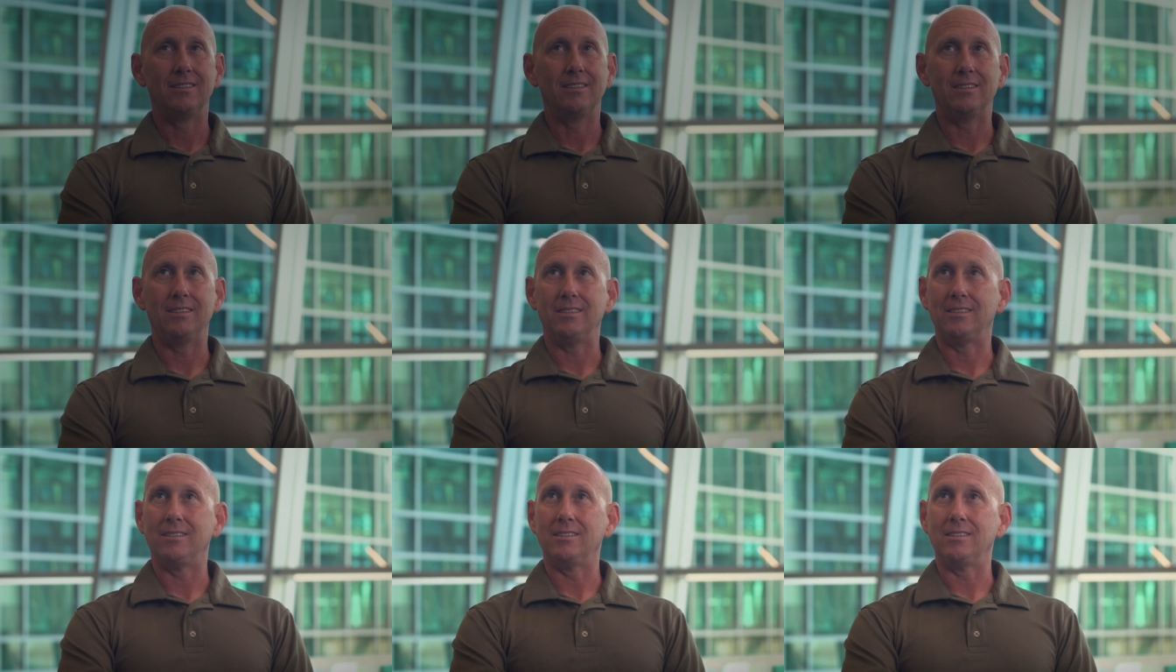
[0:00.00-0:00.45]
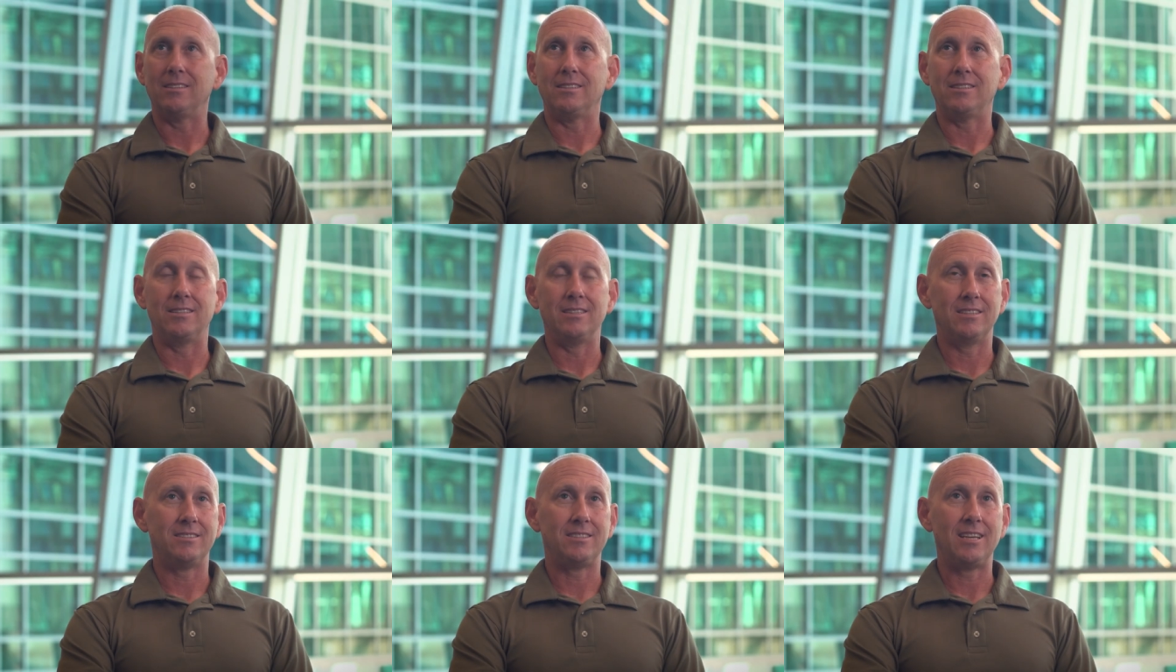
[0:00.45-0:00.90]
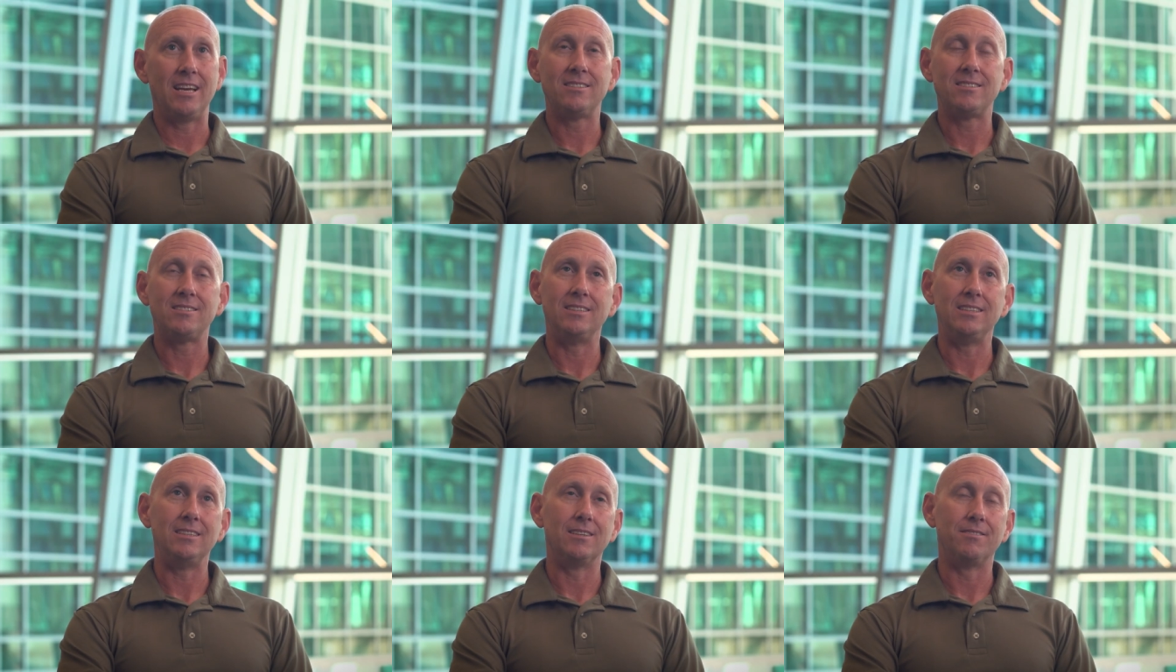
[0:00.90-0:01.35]
The
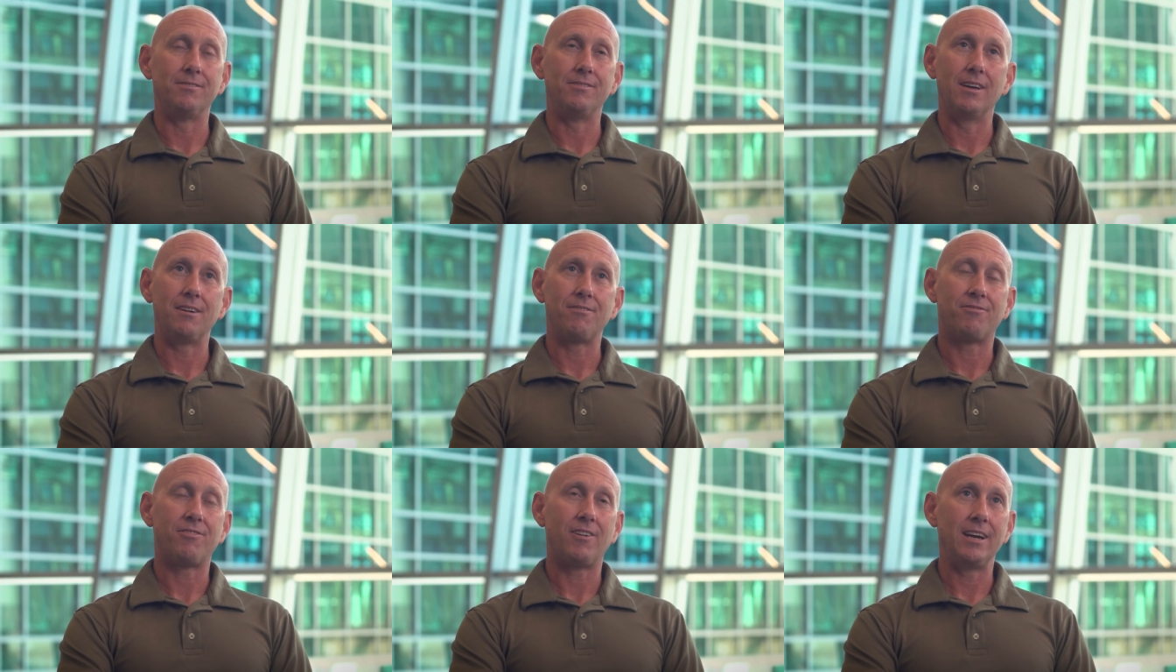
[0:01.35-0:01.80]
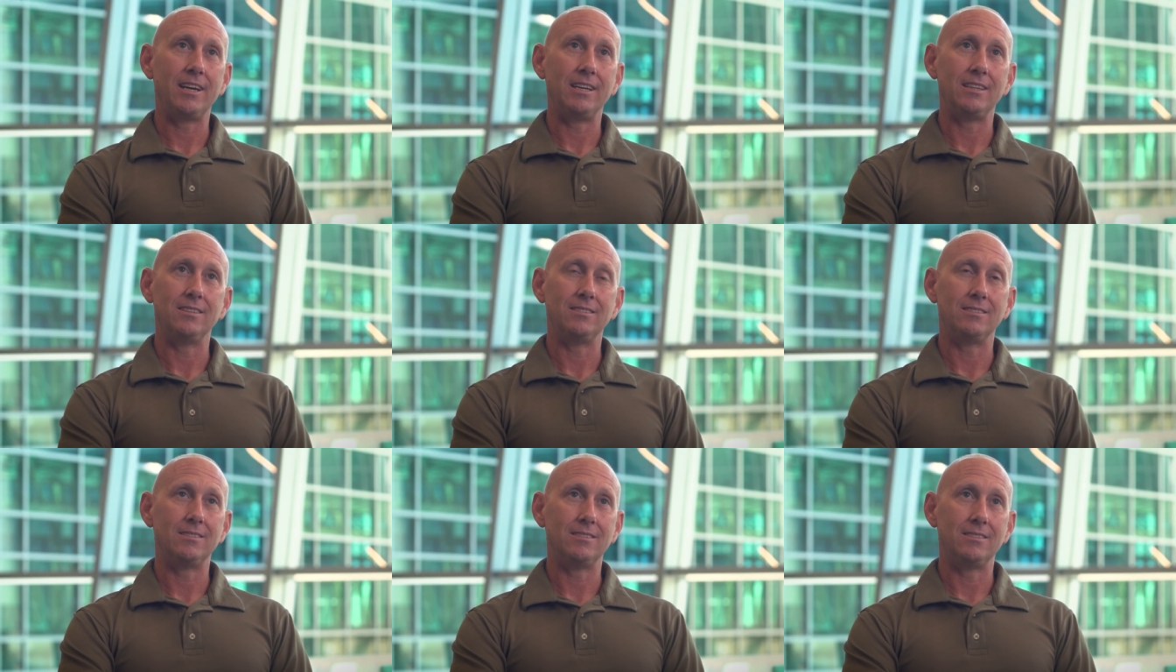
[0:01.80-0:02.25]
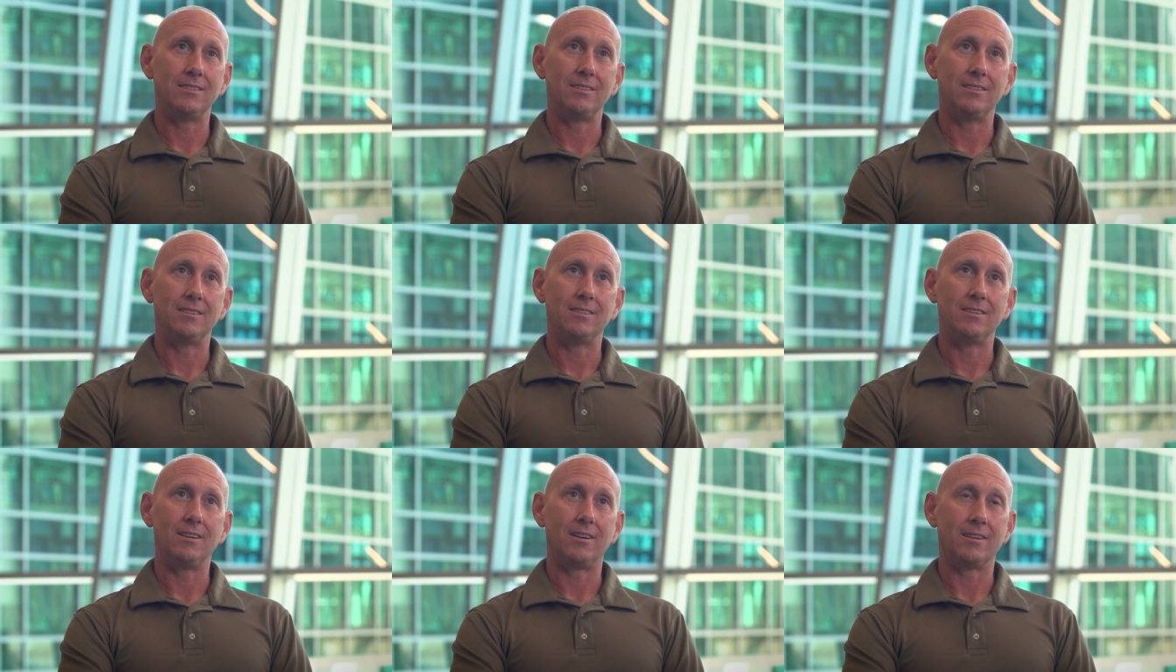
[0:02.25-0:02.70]
intensity of that fight
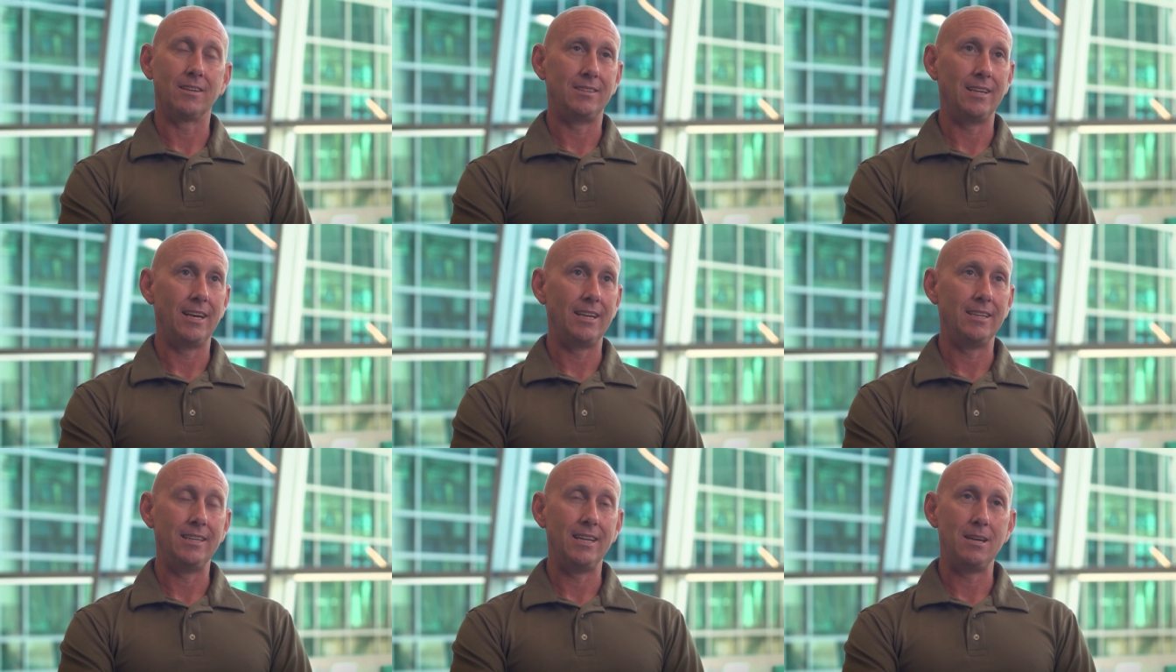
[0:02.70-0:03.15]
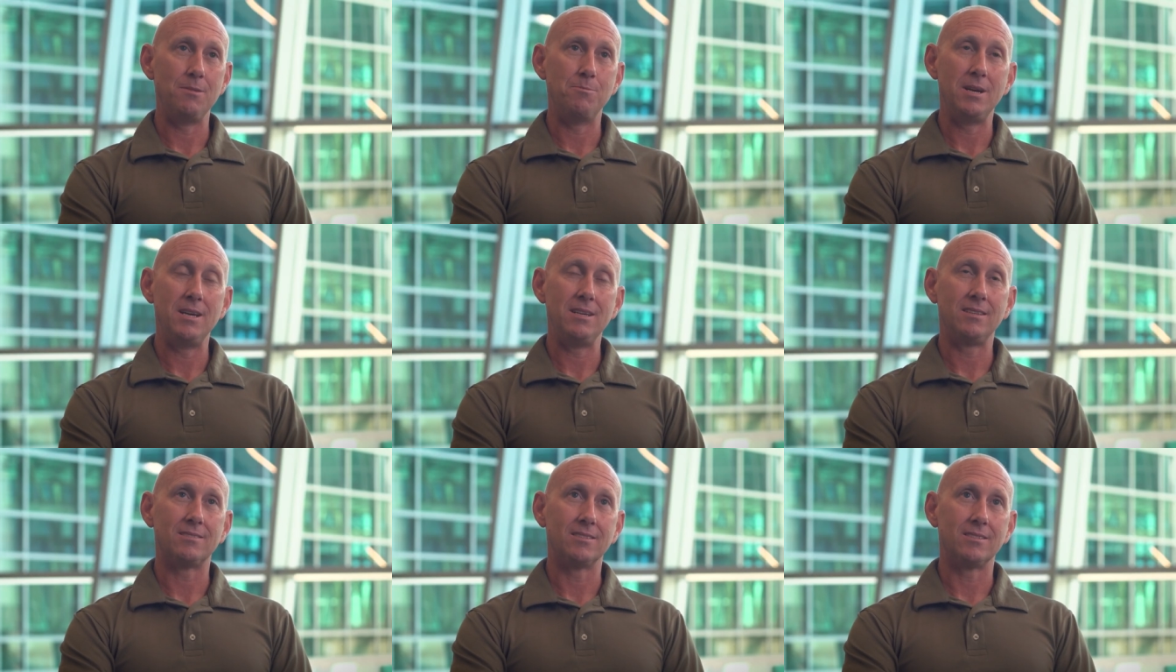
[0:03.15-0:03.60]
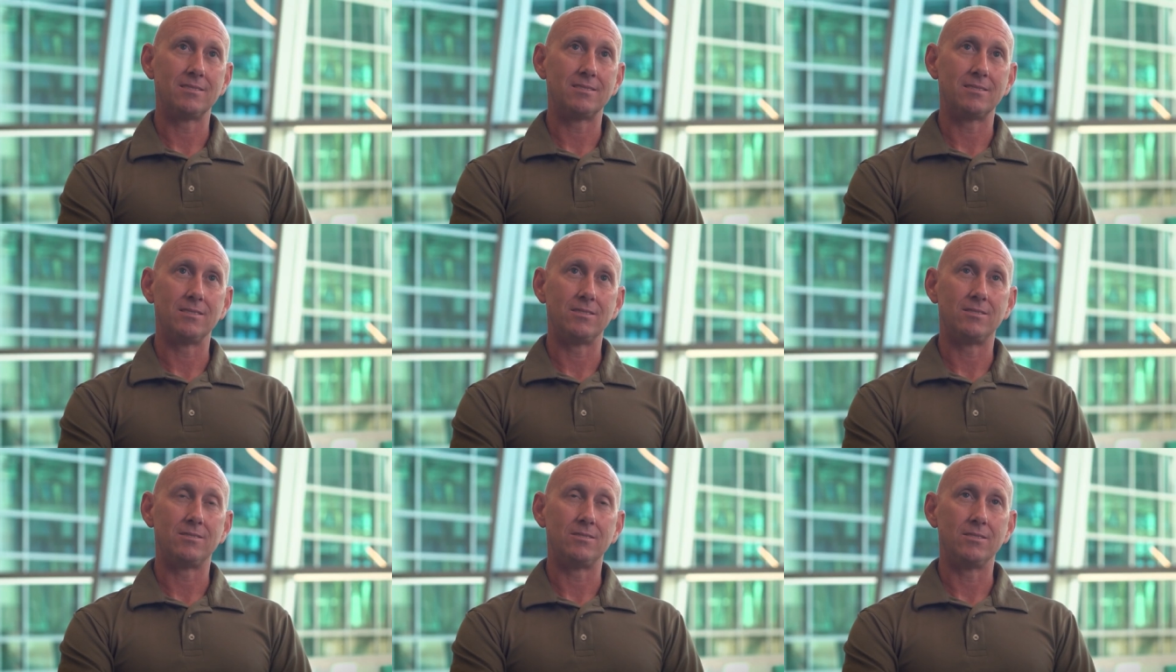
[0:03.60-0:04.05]
on a day-to-day basis
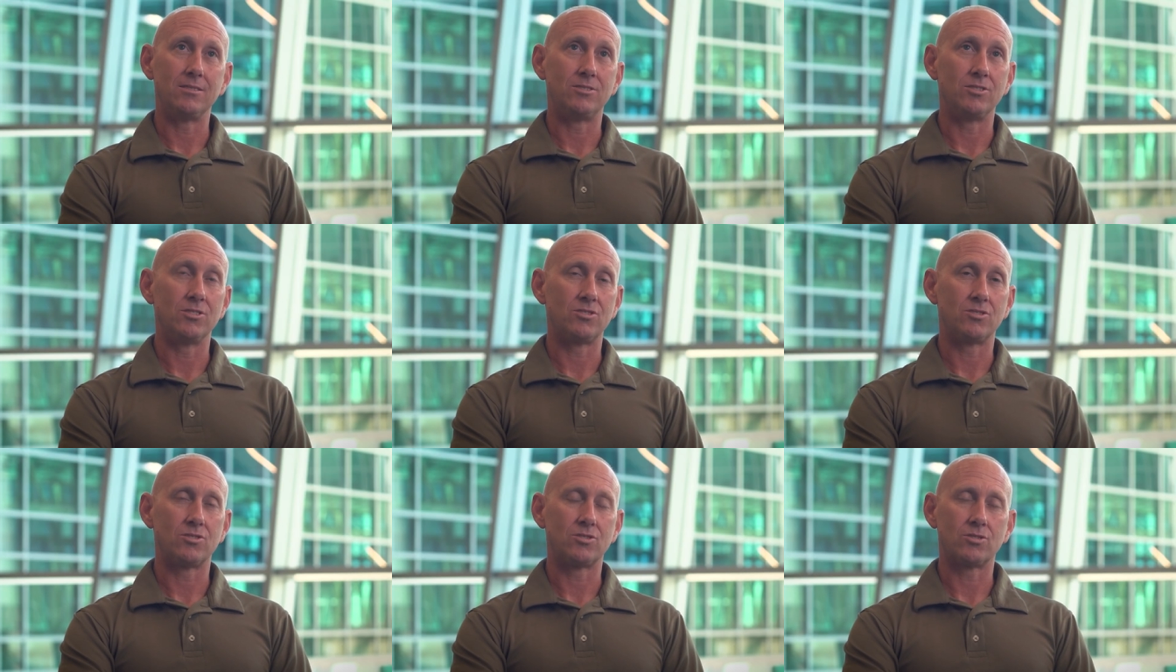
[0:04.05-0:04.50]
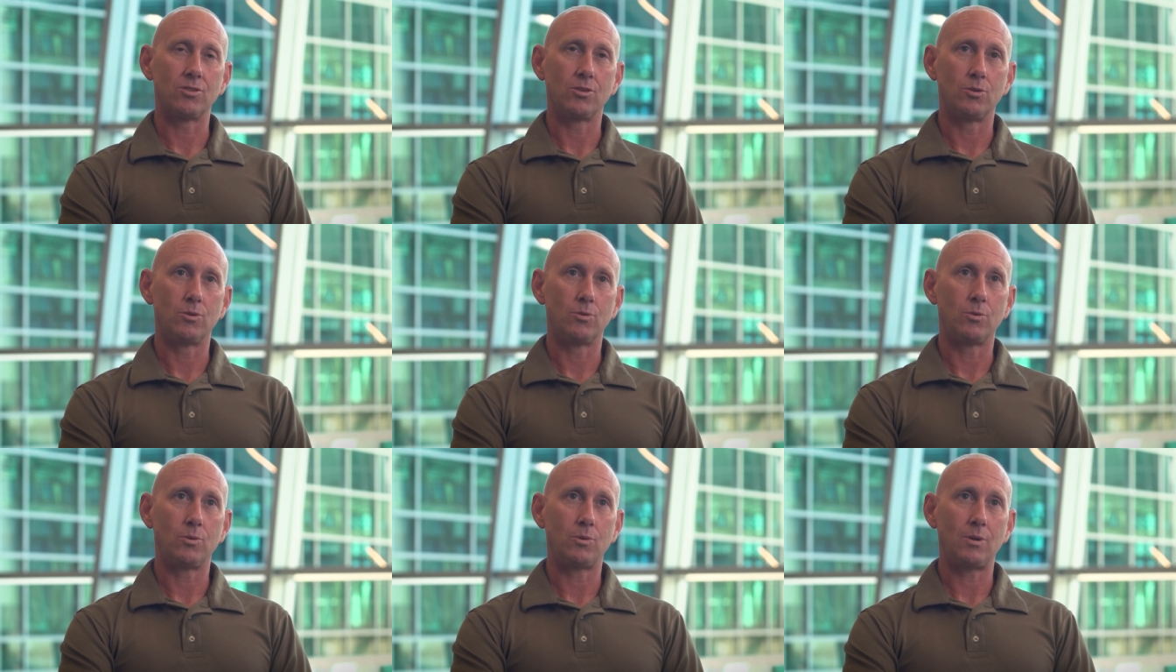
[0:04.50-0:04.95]
is just so